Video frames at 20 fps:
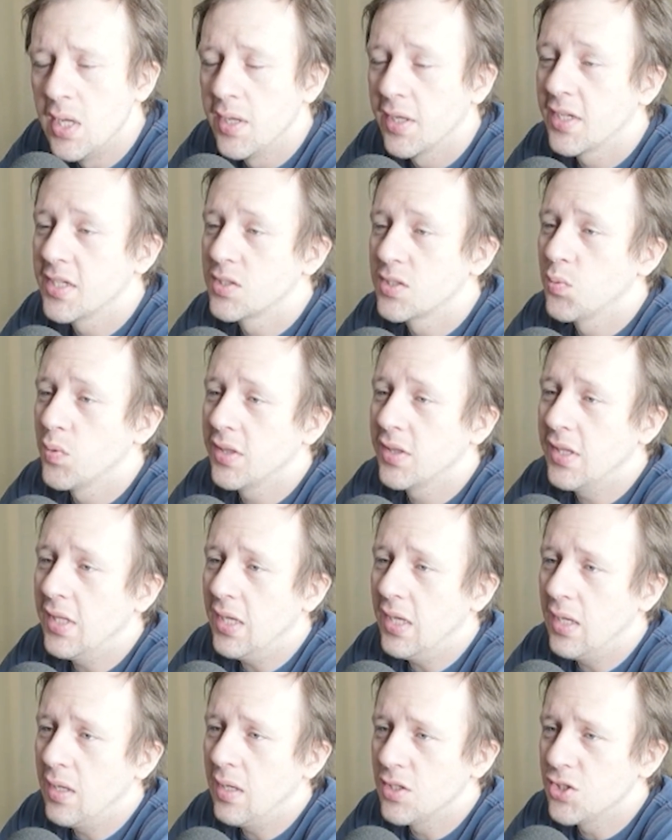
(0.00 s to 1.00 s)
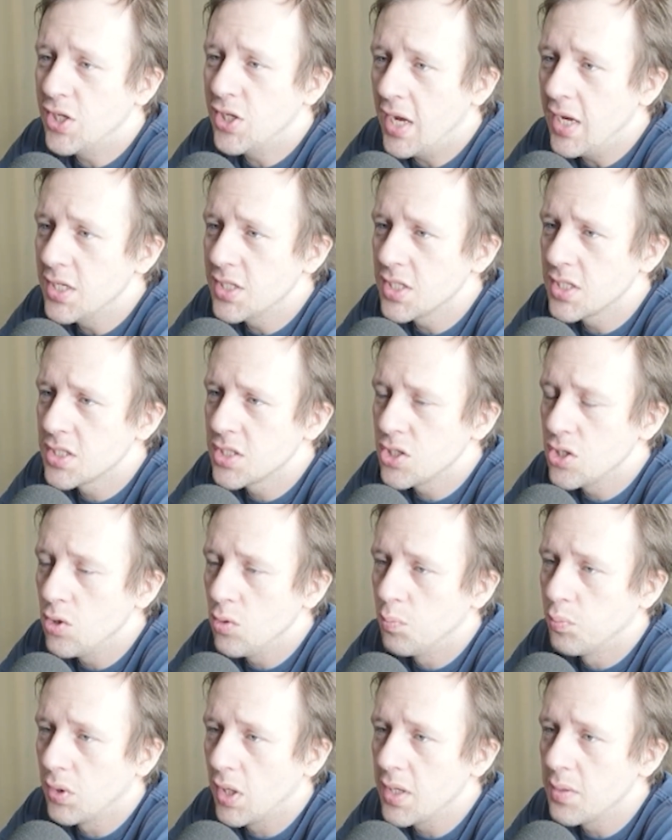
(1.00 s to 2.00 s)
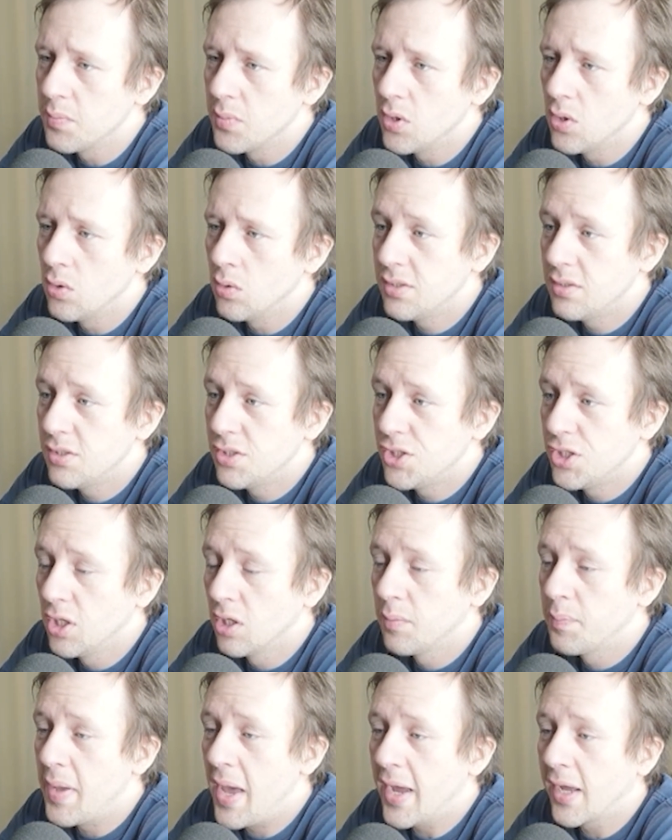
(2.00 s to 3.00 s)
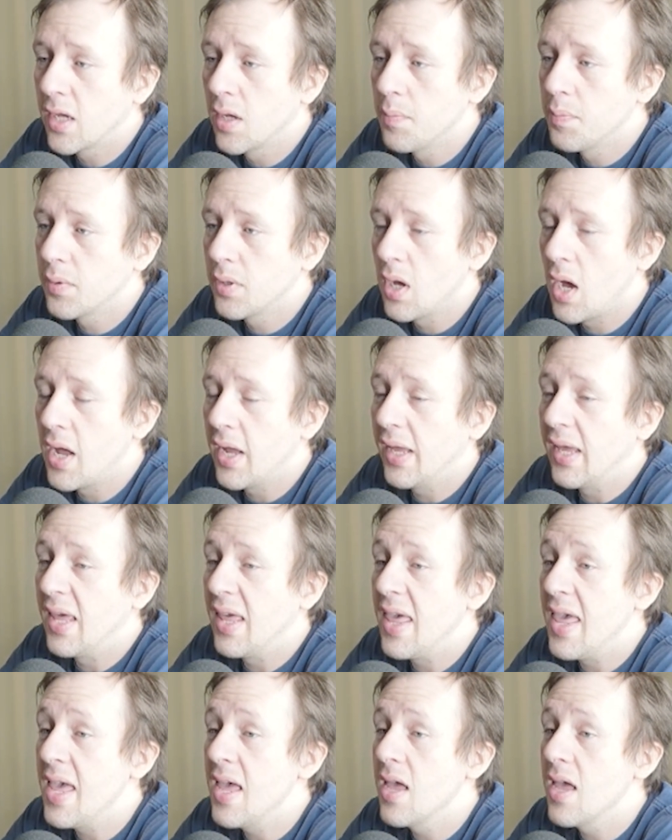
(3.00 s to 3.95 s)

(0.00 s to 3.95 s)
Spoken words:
because with the changes to Blood Moon, shield backup got hit